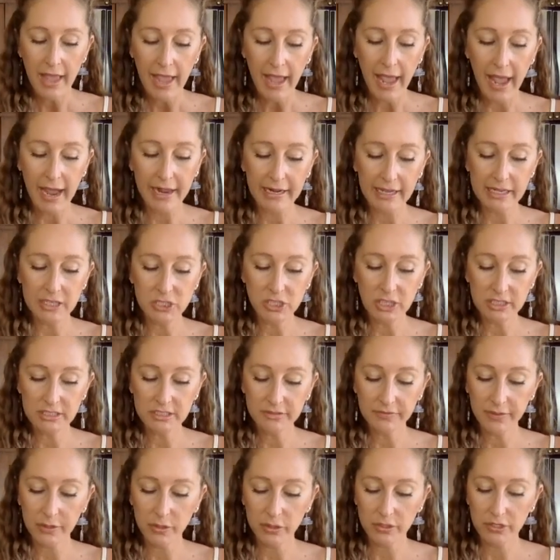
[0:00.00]
And I just
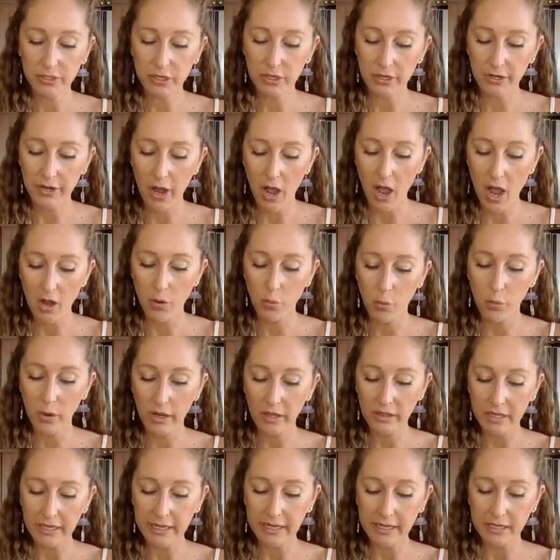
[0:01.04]
feel you're not
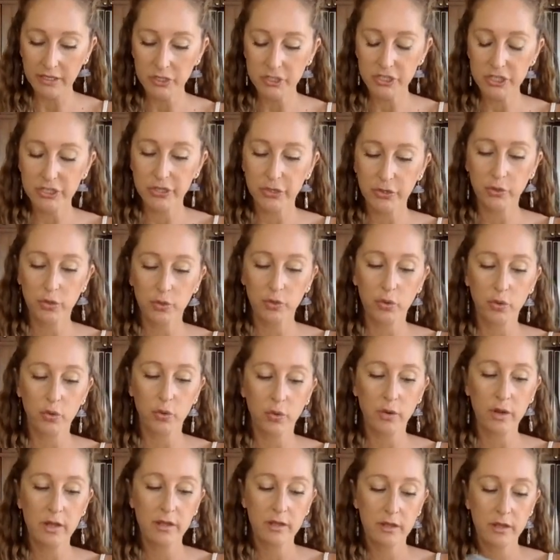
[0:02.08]
willing to